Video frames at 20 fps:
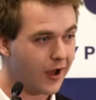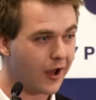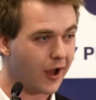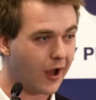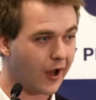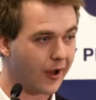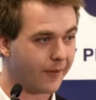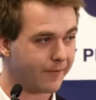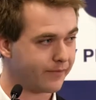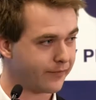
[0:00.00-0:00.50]

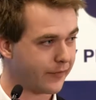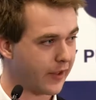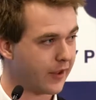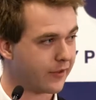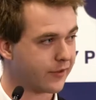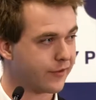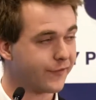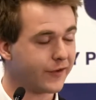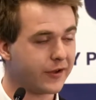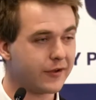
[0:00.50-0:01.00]
Um,
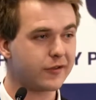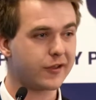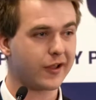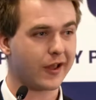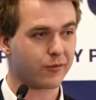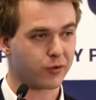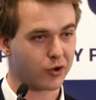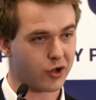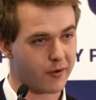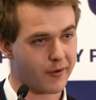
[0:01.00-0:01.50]
it feels
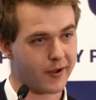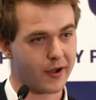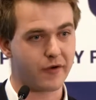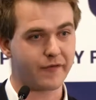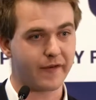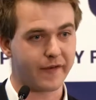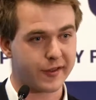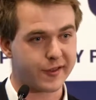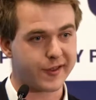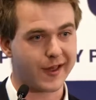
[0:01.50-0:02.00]
like we're going
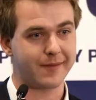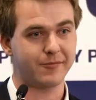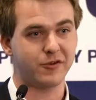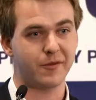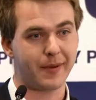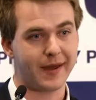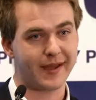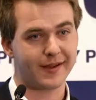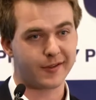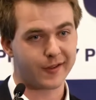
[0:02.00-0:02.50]
over the same
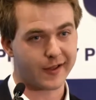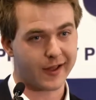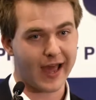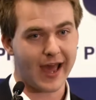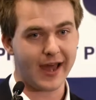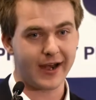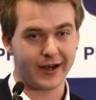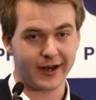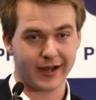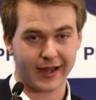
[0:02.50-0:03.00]
debates
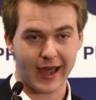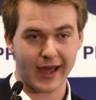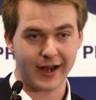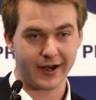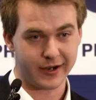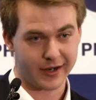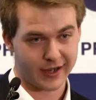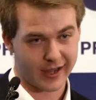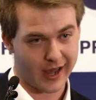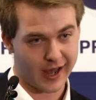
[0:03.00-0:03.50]
again and again
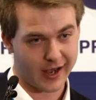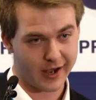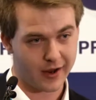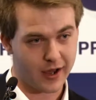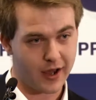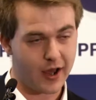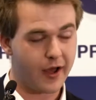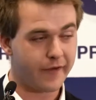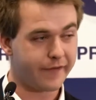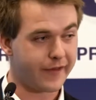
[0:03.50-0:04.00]
and
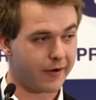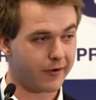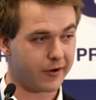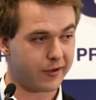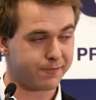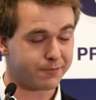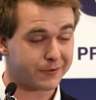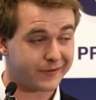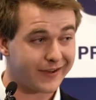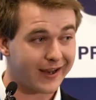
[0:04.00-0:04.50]
again. There
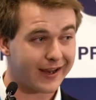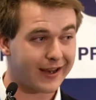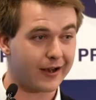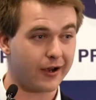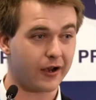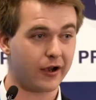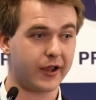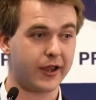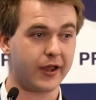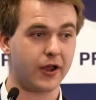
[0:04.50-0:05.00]
is,
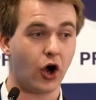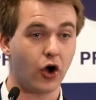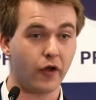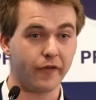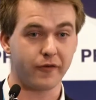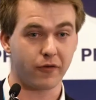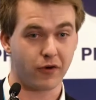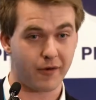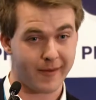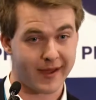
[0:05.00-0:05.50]
particularly
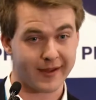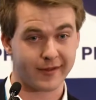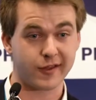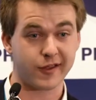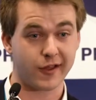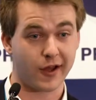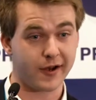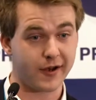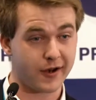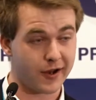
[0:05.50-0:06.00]
on the Remain
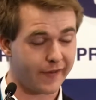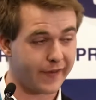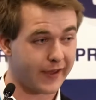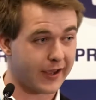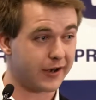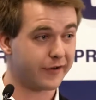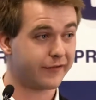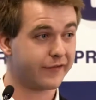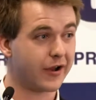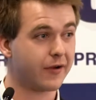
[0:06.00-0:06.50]
side, and I
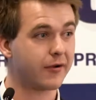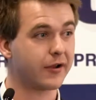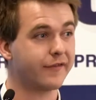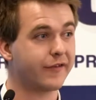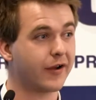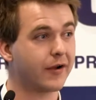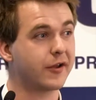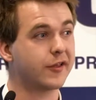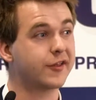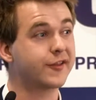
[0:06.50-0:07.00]
think in a very,
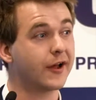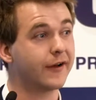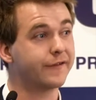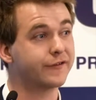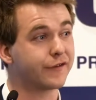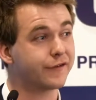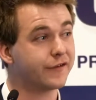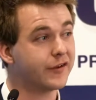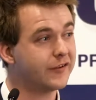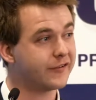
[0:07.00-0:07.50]
very self
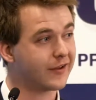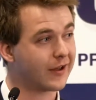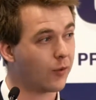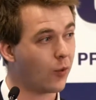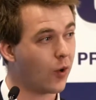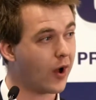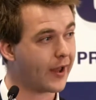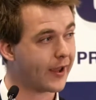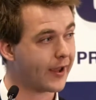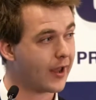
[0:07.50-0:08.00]
defeating
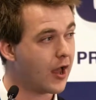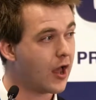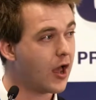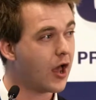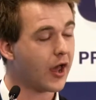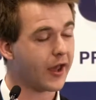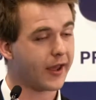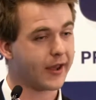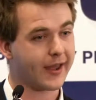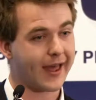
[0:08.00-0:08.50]
way,
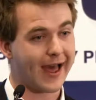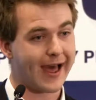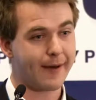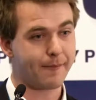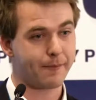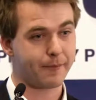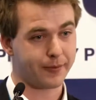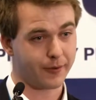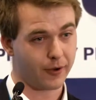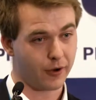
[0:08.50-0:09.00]
a
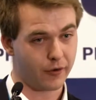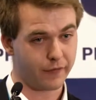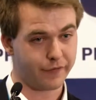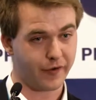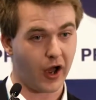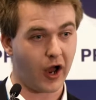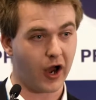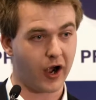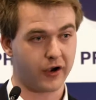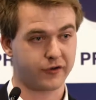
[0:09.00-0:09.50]
camp of
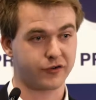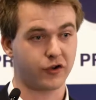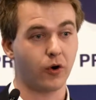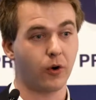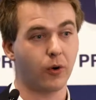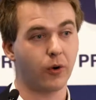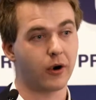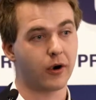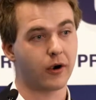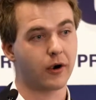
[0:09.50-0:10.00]

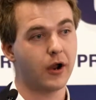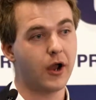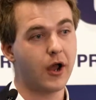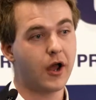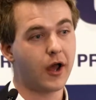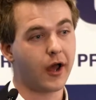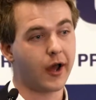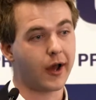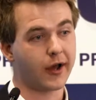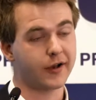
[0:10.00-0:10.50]
hardcore,
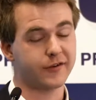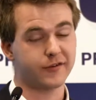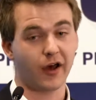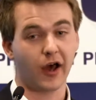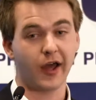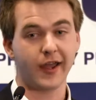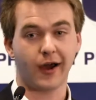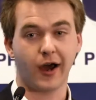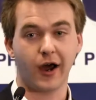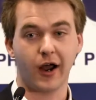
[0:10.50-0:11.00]
uh,
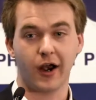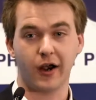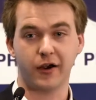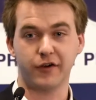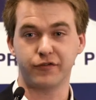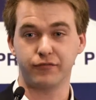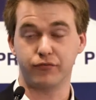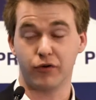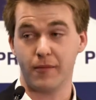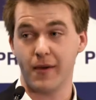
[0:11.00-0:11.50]

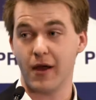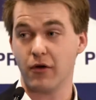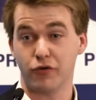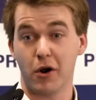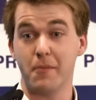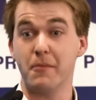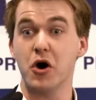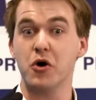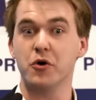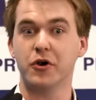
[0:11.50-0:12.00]
die-hard
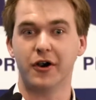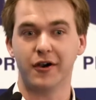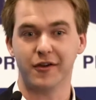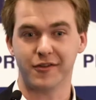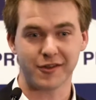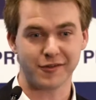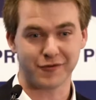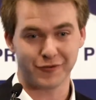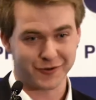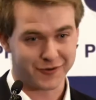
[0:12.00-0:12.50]

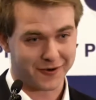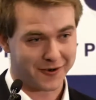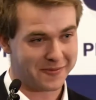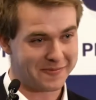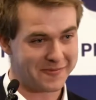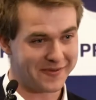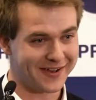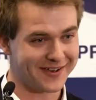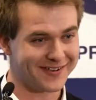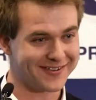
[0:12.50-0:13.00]
Remoaners is the
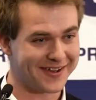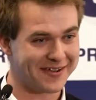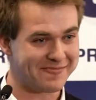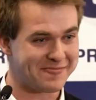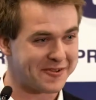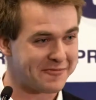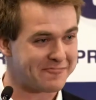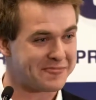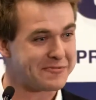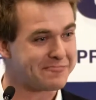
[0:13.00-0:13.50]
term that um,
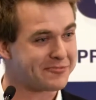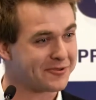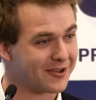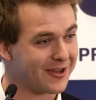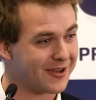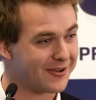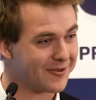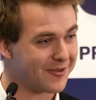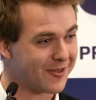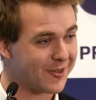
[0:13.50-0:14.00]
some people
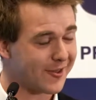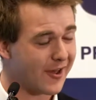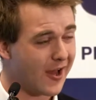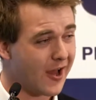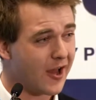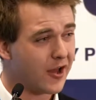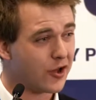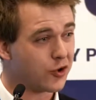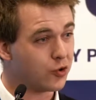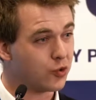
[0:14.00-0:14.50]
use
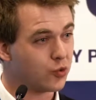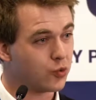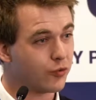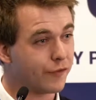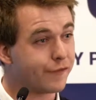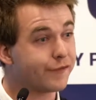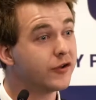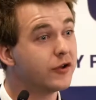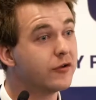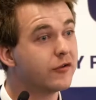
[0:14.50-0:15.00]
who
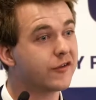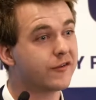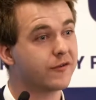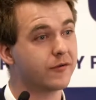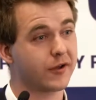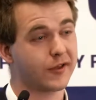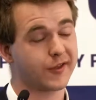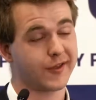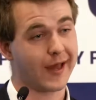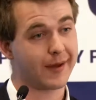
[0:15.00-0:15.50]
refused
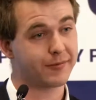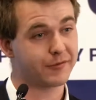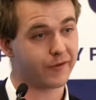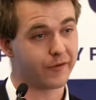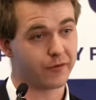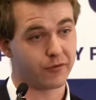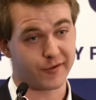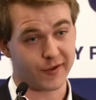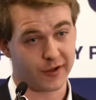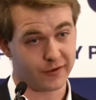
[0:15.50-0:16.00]
to accept
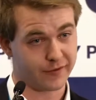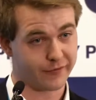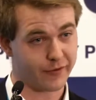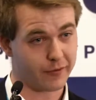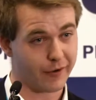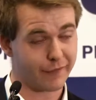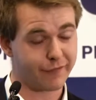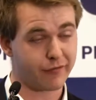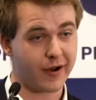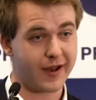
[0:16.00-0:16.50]
the result of the
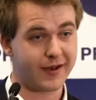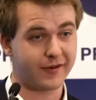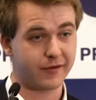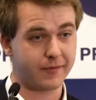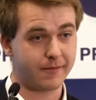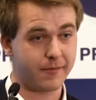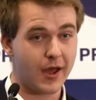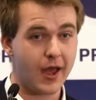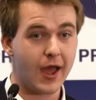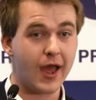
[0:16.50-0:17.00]

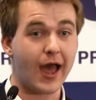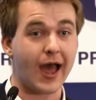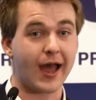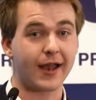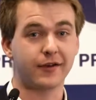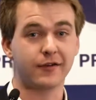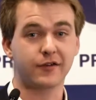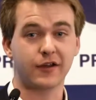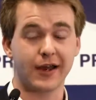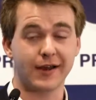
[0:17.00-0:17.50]
referendum
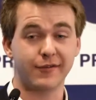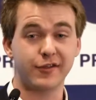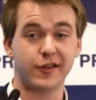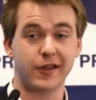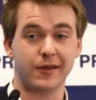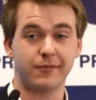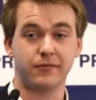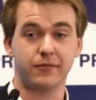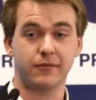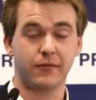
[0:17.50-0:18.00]
and kind of
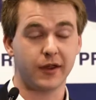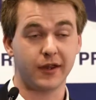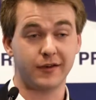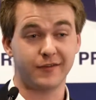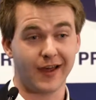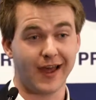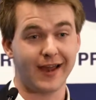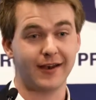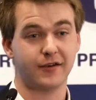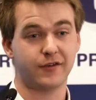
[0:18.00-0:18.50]
seem
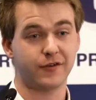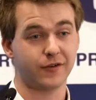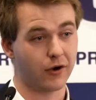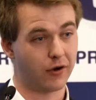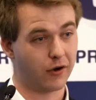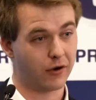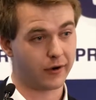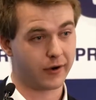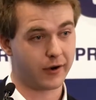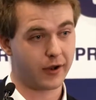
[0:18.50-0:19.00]
intent
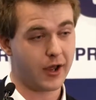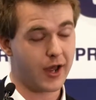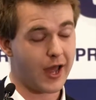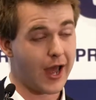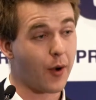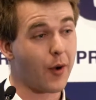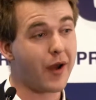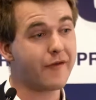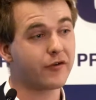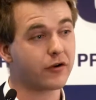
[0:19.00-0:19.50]
on,
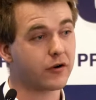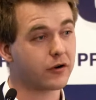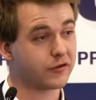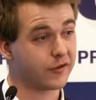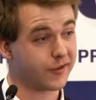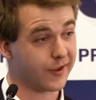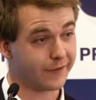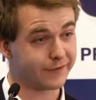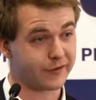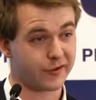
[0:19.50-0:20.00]
however
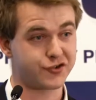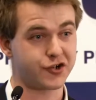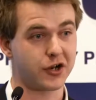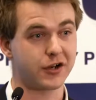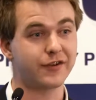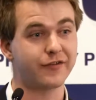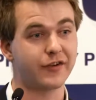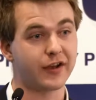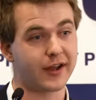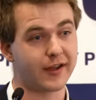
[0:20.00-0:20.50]
self
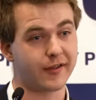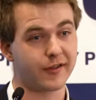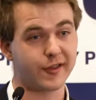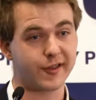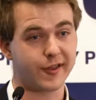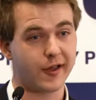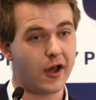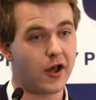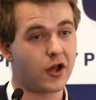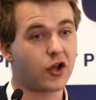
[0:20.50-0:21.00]
destructive it
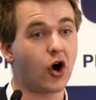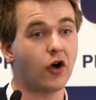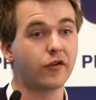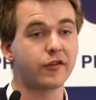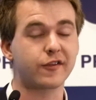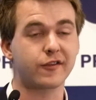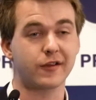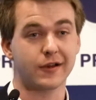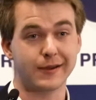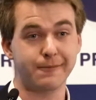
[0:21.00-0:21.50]
is,
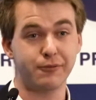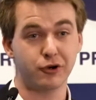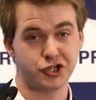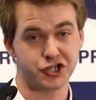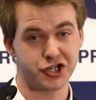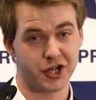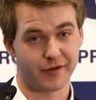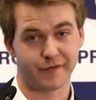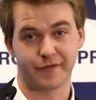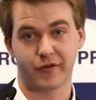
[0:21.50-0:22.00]
constantly
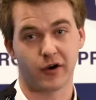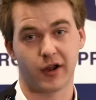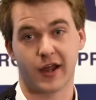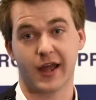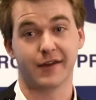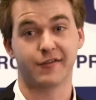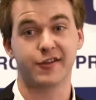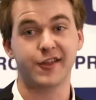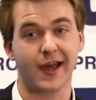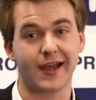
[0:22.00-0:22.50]
pushing for a
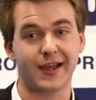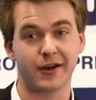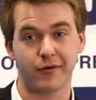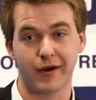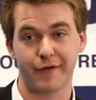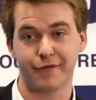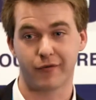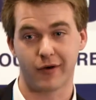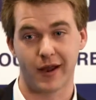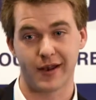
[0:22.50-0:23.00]
kind of second
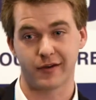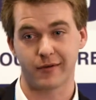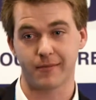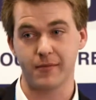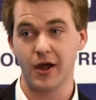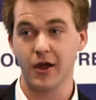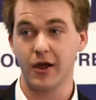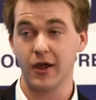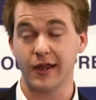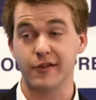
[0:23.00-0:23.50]

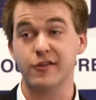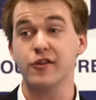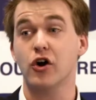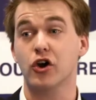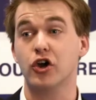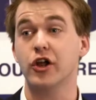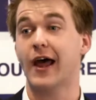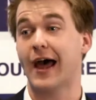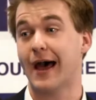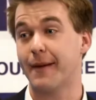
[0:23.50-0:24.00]
referendum. It's not
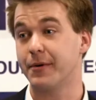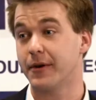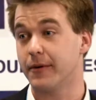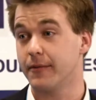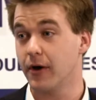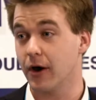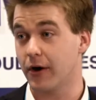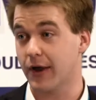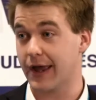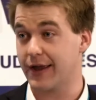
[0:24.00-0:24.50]
going to happen,
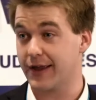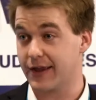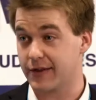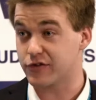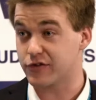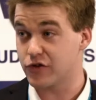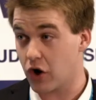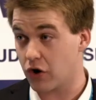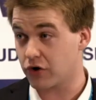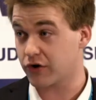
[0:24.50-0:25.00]
okay?
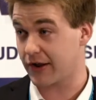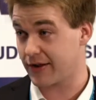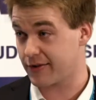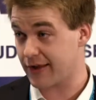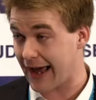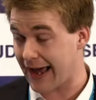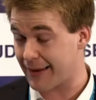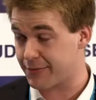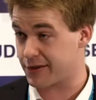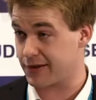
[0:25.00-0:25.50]
not, it's
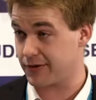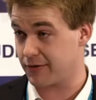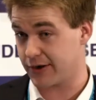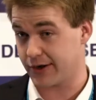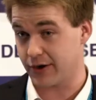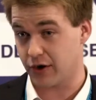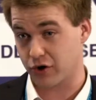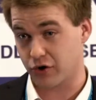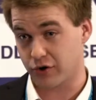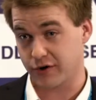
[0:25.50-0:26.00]
absolutely
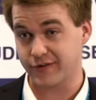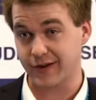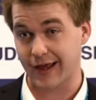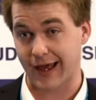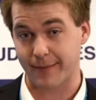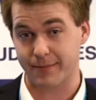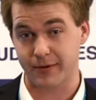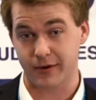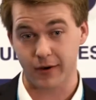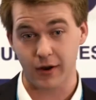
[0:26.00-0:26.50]
not going to
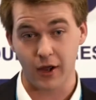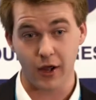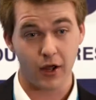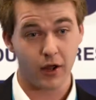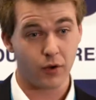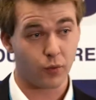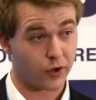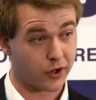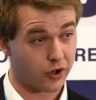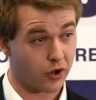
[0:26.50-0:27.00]
happen.
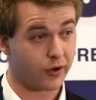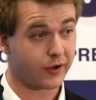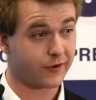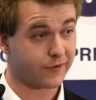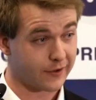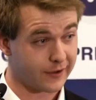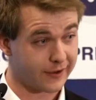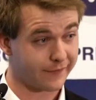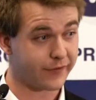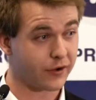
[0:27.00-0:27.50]
We're going
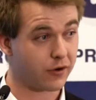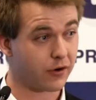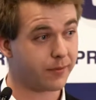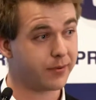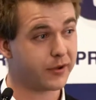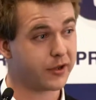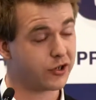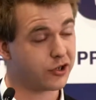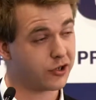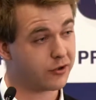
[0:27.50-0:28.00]
to leave the
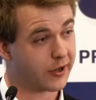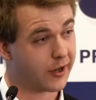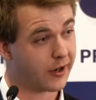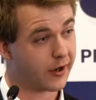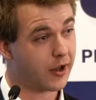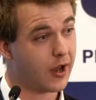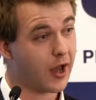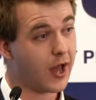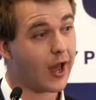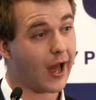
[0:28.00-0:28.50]
European
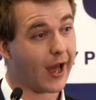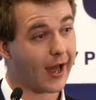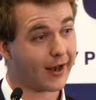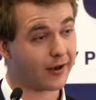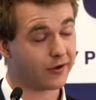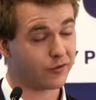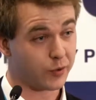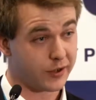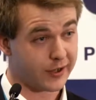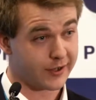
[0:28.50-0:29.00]
Union
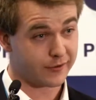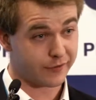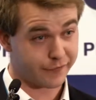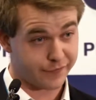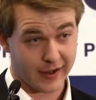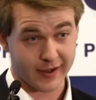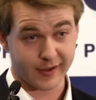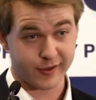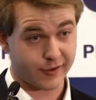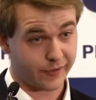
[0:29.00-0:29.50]
and we need to
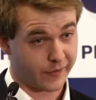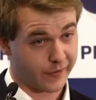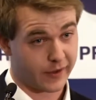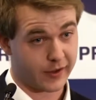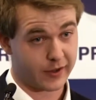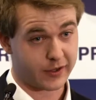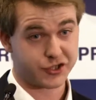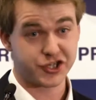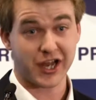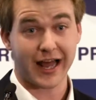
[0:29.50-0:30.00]
face
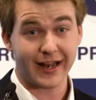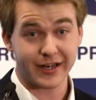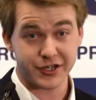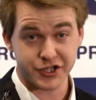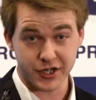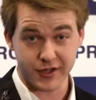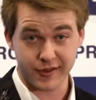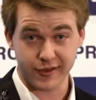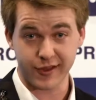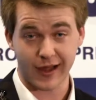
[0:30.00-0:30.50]
the
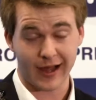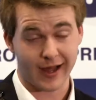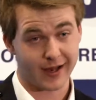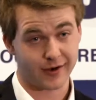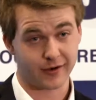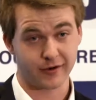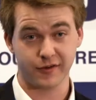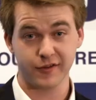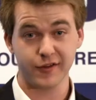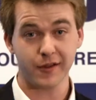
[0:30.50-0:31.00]
challenges
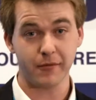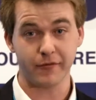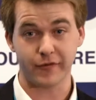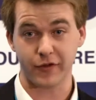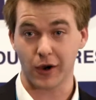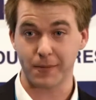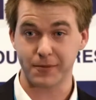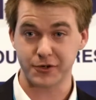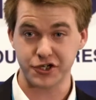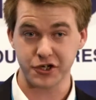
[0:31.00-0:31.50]
and some of
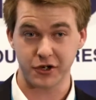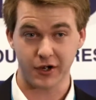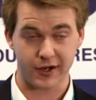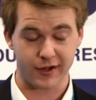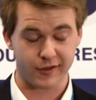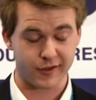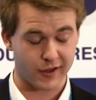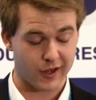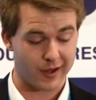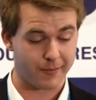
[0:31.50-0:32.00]
the
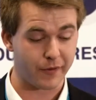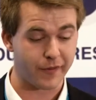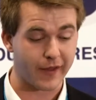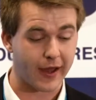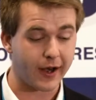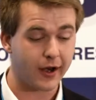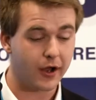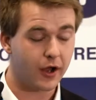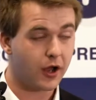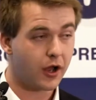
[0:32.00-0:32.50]
opportunities that come with
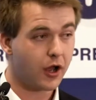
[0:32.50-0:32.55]
that.